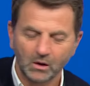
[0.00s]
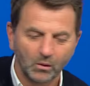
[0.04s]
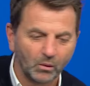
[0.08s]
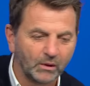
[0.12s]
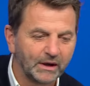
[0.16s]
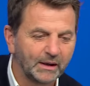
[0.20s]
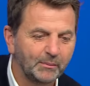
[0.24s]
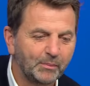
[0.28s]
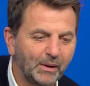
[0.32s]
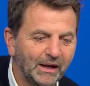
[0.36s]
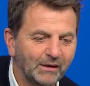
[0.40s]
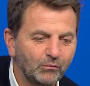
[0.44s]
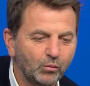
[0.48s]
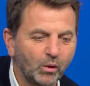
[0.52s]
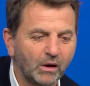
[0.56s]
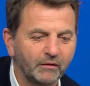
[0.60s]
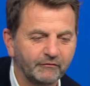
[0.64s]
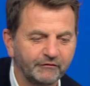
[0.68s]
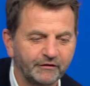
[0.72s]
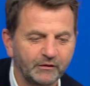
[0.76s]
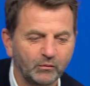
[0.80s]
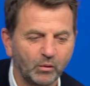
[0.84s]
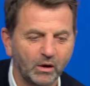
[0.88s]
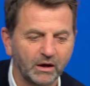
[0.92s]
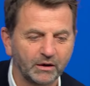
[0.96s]
Well, they played
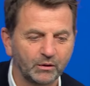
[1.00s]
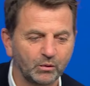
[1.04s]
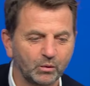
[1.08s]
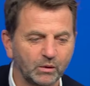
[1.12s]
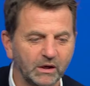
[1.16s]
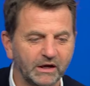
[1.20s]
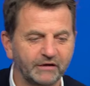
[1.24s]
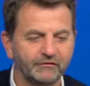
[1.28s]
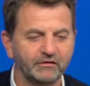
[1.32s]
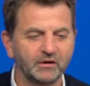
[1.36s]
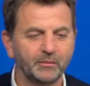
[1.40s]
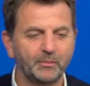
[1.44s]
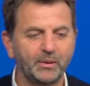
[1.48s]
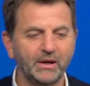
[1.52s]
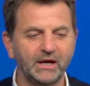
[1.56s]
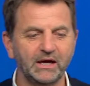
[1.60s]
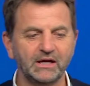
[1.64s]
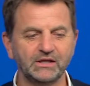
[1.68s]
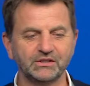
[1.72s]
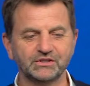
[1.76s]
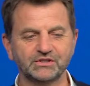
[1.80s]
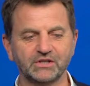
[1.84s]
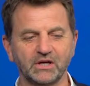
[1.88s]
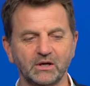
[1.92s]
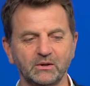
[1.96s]
1v1 all over the
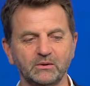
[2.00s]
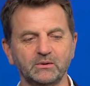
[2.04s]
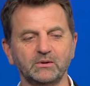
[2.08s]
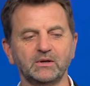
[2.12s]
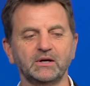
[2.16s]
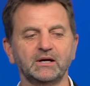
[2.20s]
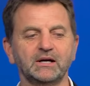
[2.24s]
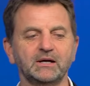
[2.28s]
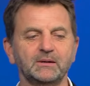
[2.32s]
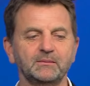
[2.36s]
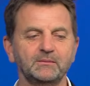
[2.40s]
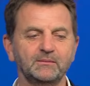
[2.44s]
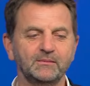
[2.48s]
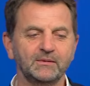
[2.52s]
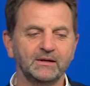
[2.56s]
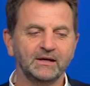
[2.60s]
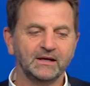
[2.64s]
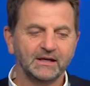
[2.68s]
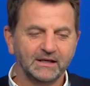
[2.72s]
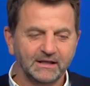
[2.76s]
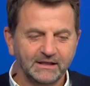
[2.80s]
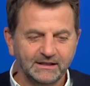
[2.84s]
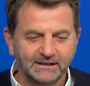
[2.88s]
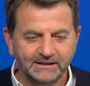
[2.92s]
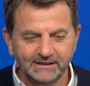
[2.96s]
pitch, so,
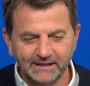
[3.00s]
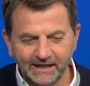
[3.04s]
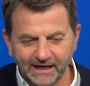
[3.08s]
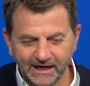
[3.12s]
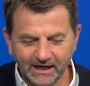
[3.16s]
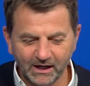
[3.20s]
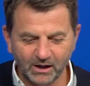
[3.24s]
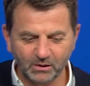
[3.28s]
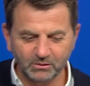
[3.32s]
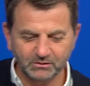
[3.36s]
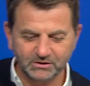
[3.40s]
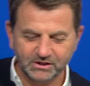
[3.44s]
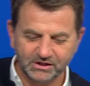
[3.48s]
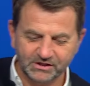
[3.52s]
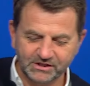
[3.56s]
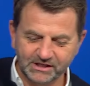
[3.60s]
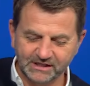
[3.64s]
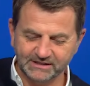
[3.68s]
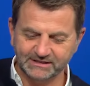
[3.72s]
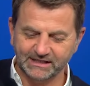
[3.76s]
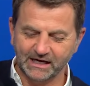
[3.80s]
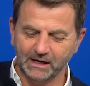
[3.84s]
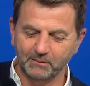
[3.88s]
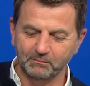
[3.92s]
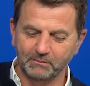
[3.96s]
yeah, I would
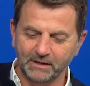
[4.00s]
suggest that.